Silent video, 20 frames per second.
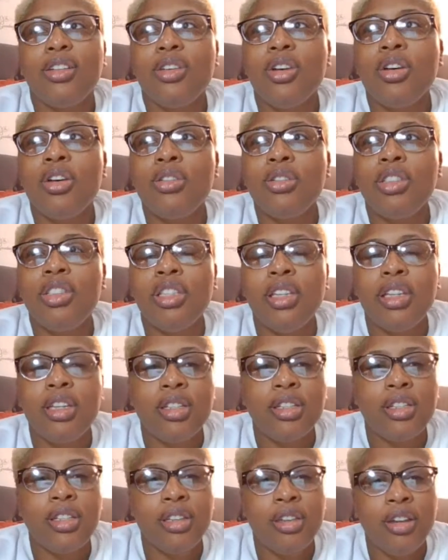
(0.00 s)
Your
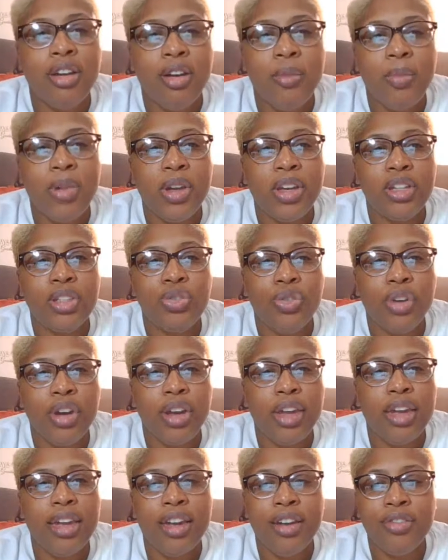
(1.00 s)
sis and your best
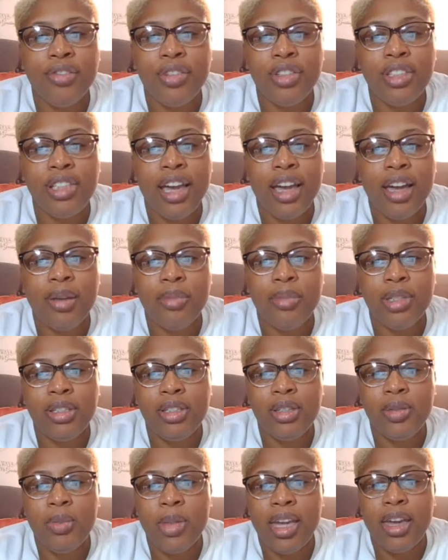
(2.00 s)
friend, every time
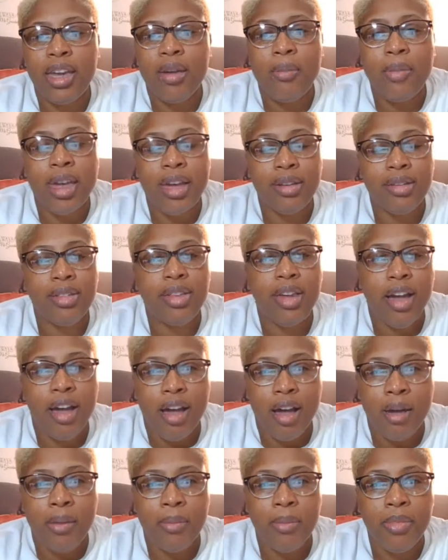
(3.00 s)
this man mess
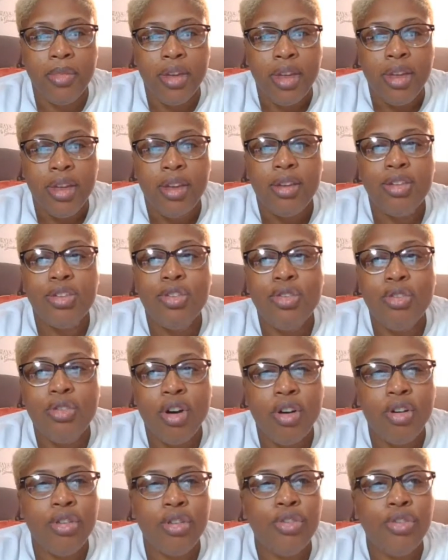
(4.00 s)
up, you
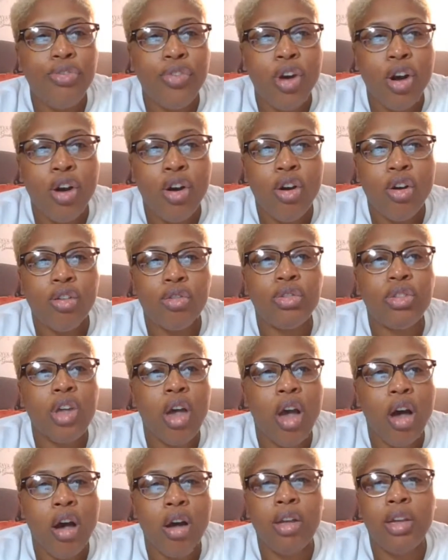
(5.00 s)
on the phone
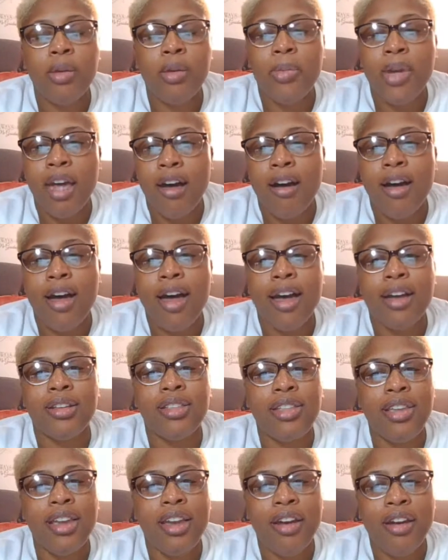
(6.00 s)
talking about how
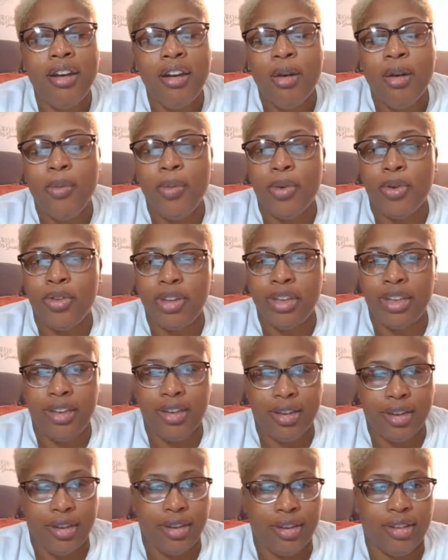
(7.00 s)
terrible
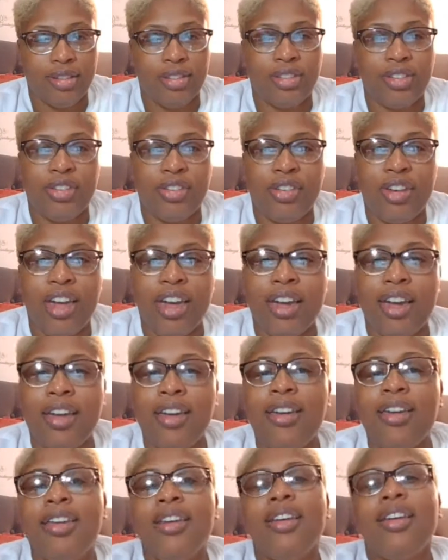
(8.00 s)
he is,
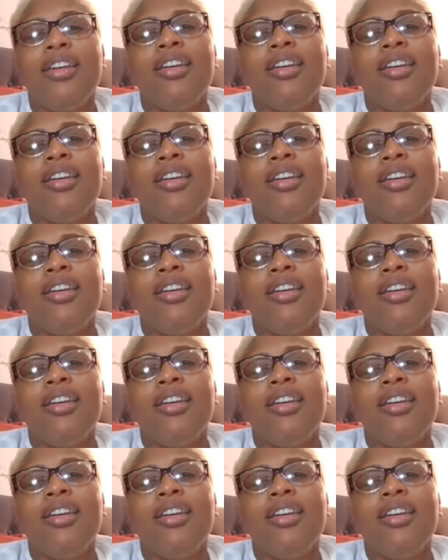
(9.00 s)
okay?